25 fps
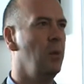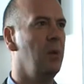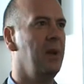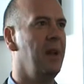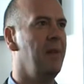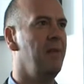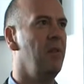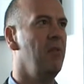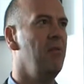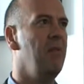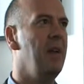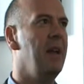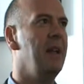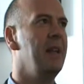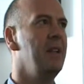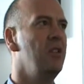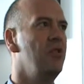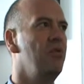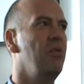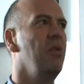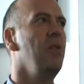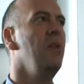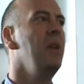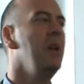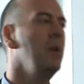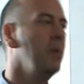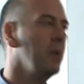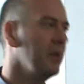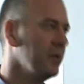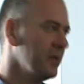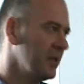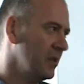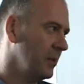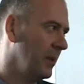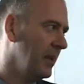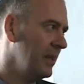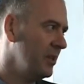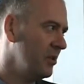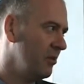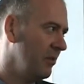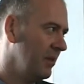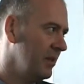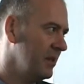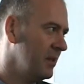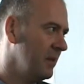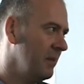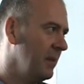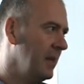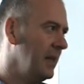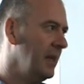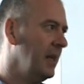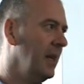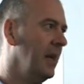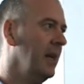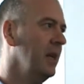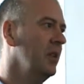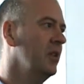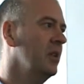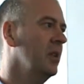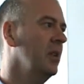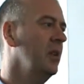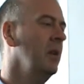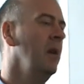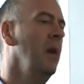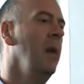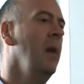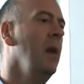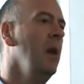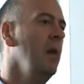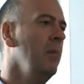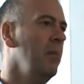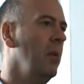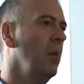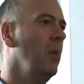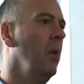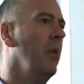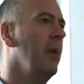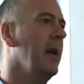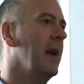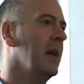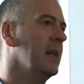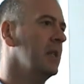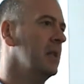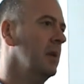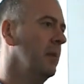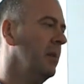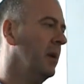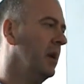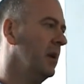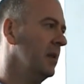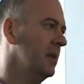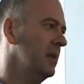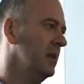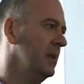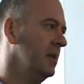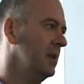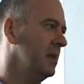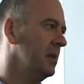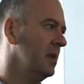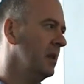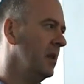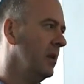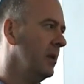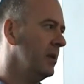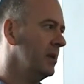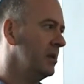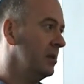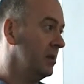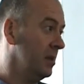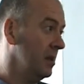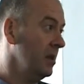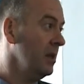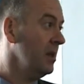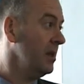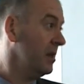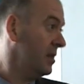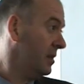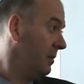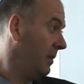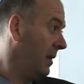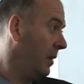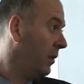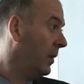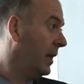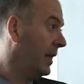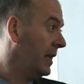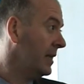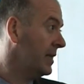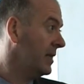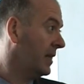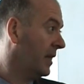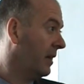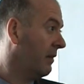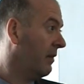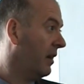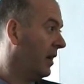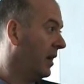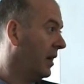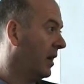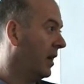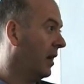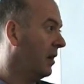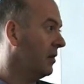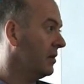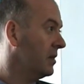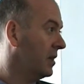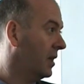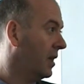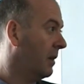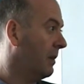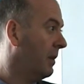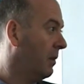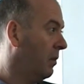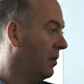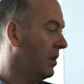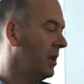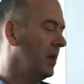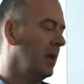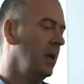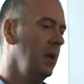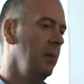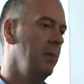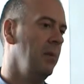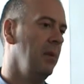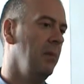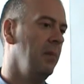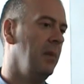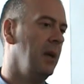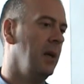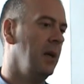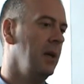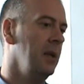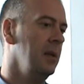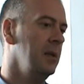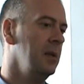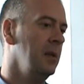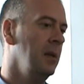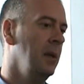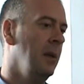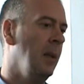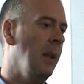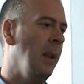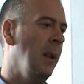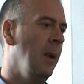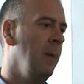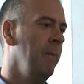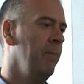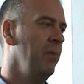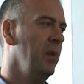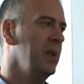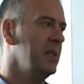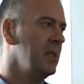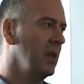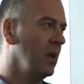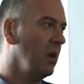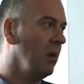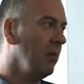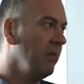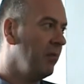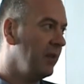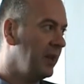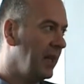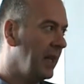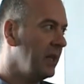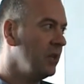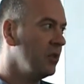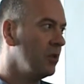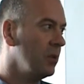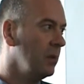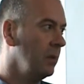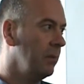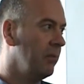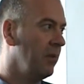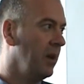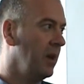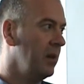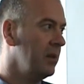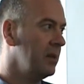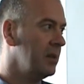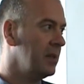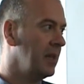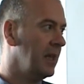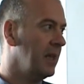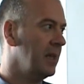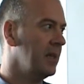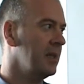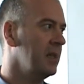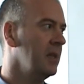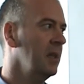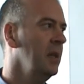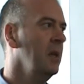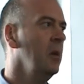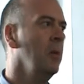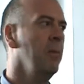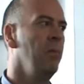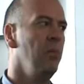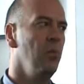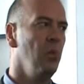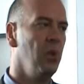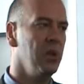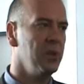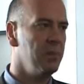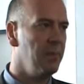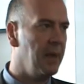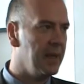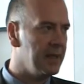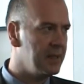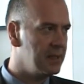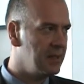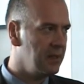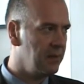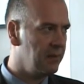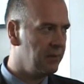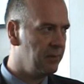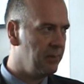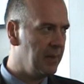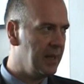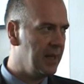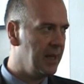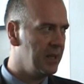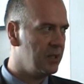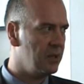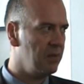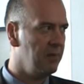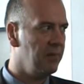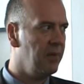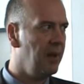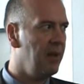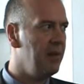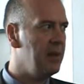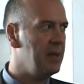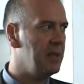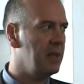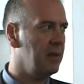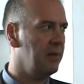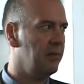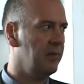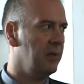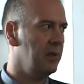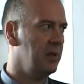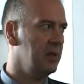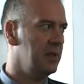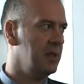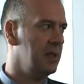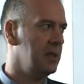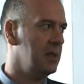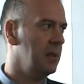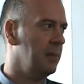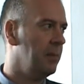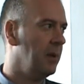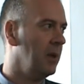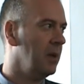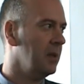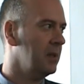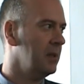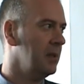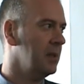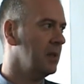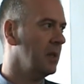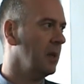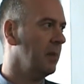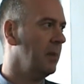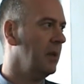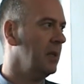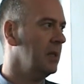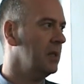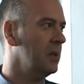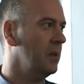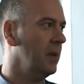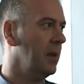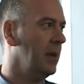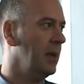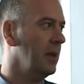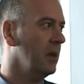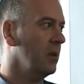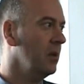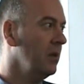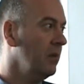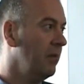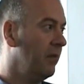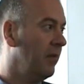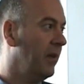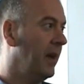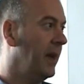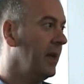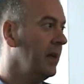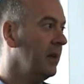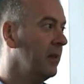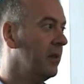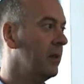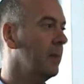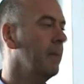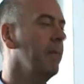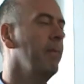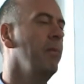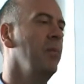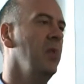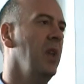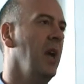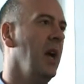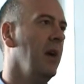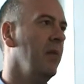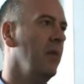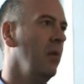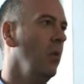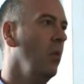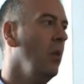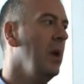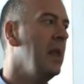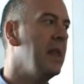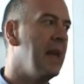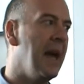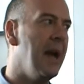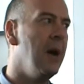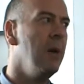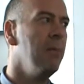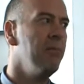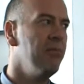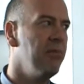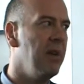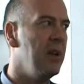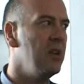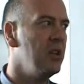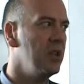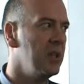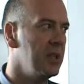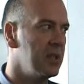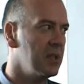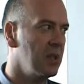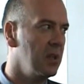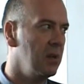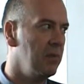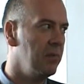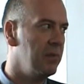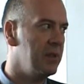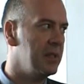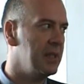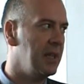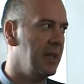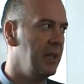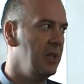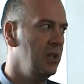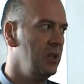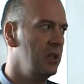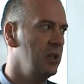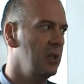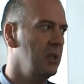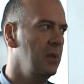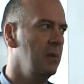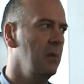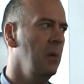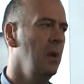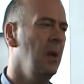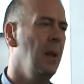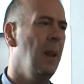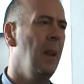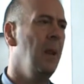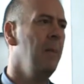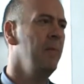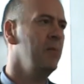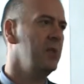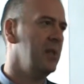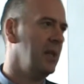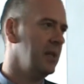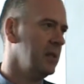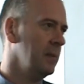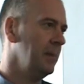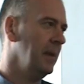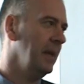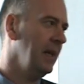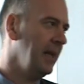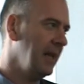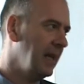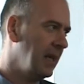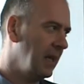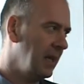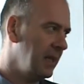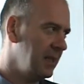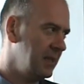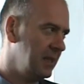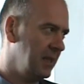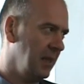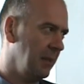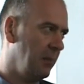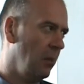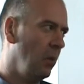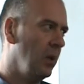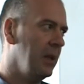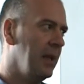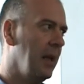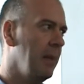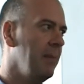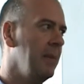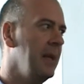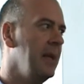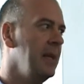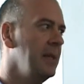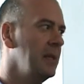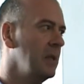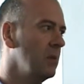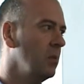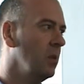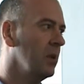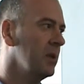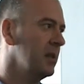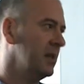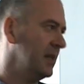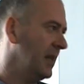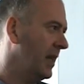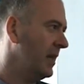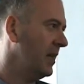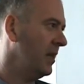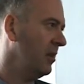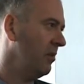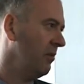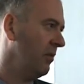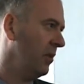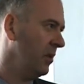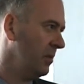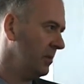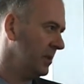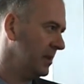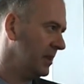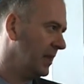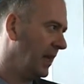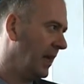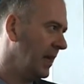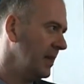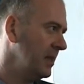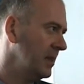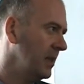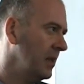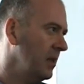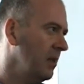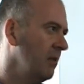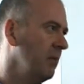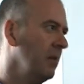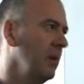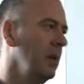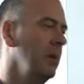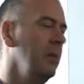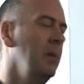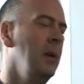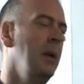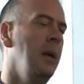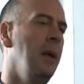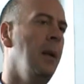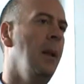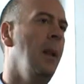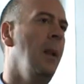anyone ever really truly wants to enter into mediation, but what we ask the parties to do is to be willing to give it a go, to come in with an open mind. It's a confidential process. What makes mediation very different is the parties come into it in good faith. They have a without prejudice conversation. It sounds a bit legalistic, but what that means is what's said in the room stays in the room.